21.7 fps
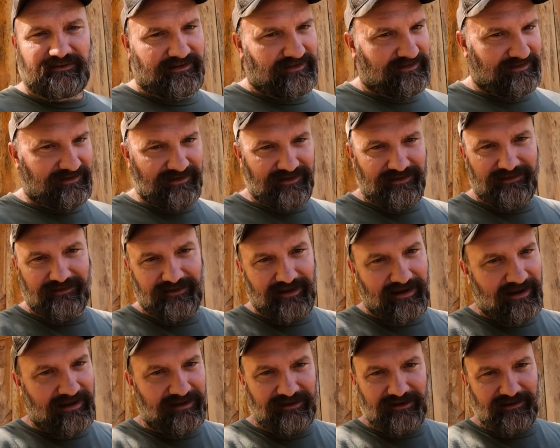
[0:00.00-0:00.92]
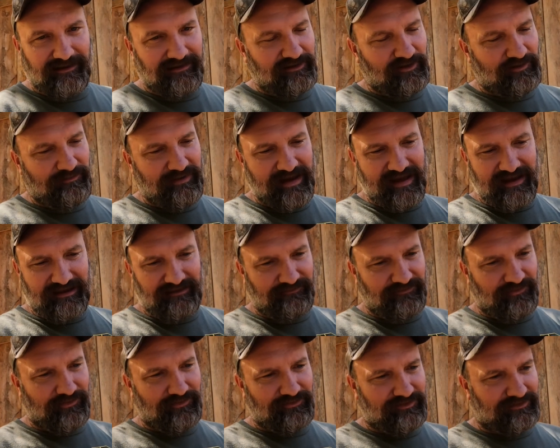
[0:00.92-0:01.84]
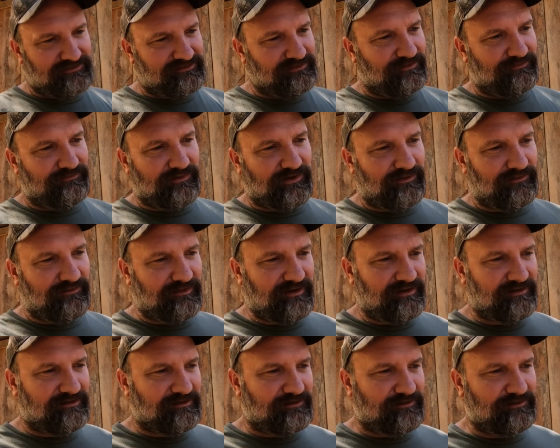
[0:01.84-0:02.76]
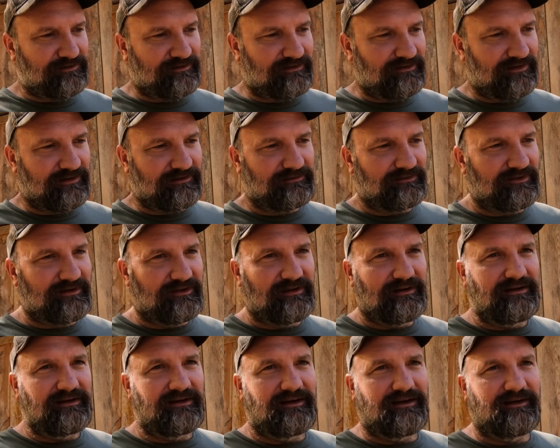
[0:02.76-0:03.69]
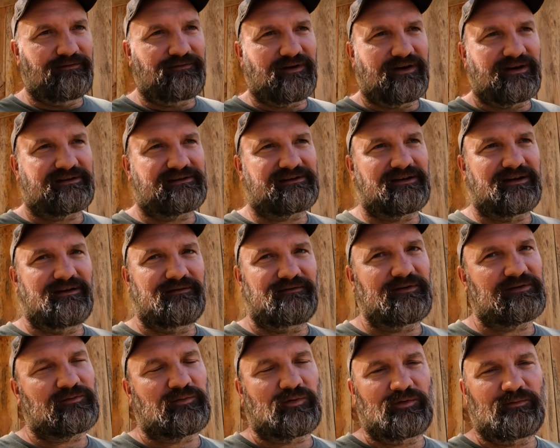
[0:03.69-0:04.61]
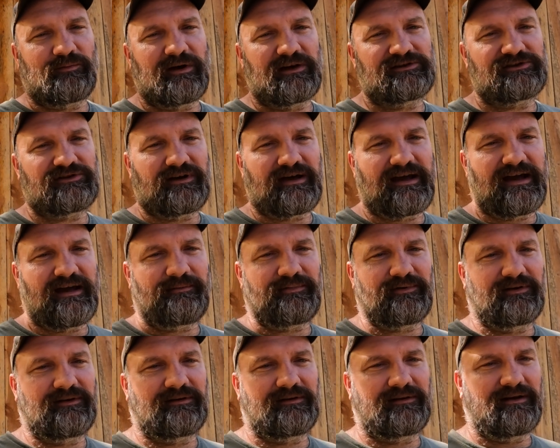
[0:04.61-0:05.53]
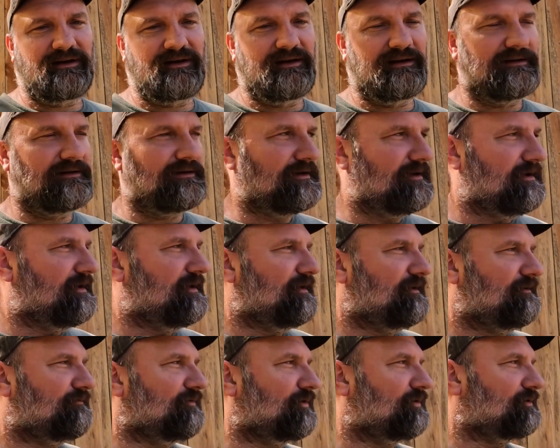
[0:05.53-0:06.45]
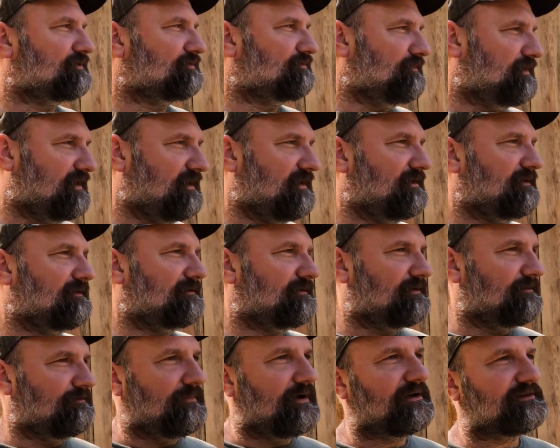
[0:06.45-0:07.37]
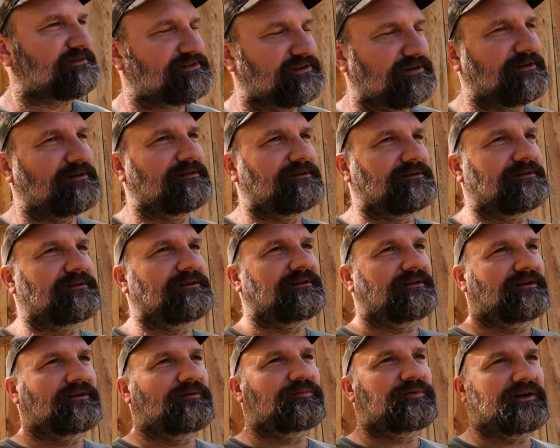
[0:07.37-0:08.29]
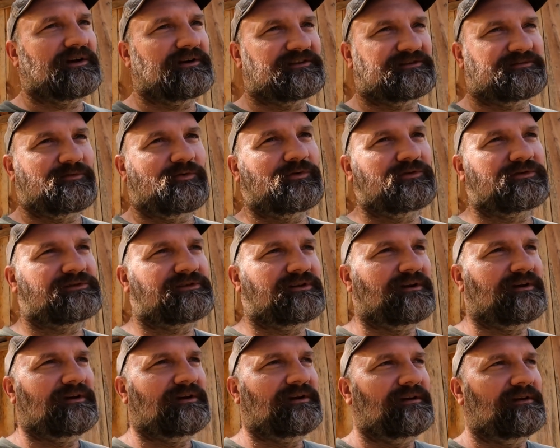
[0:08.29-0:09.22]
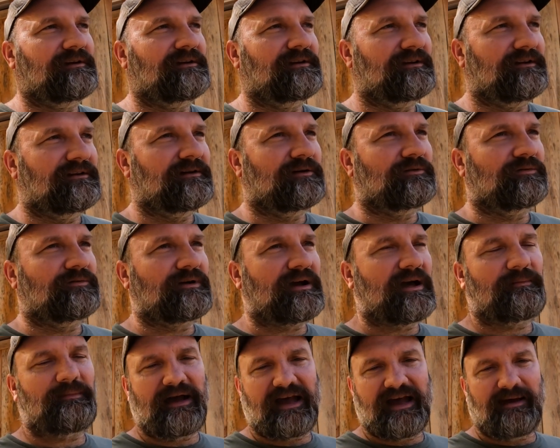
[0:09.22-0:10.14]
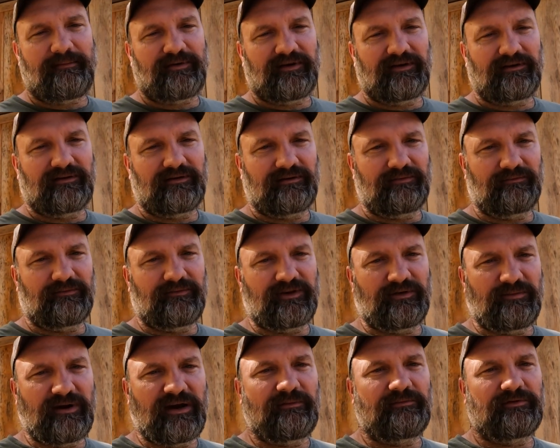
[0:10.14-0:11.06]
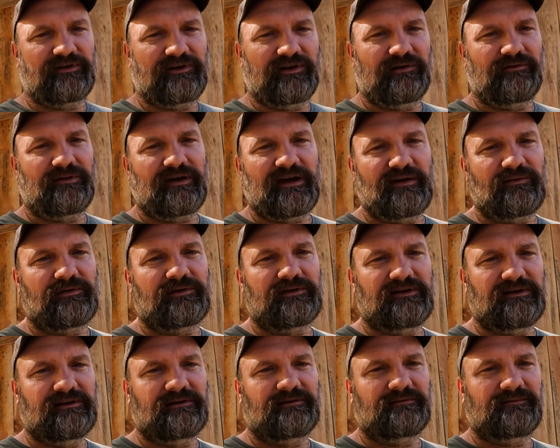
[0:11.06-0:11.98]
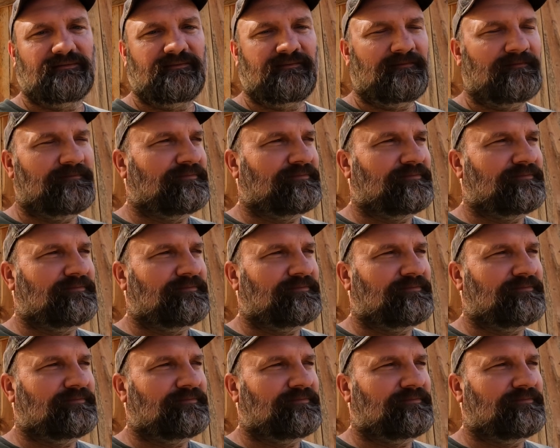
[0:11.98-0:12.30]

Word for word: thing again, I, I go back and forth. There's nothing wrong with that too. You know, if that's if that's what makes you happy and far as me and my son, you know, playing sports, you know, I'm happy to be able to do that with him.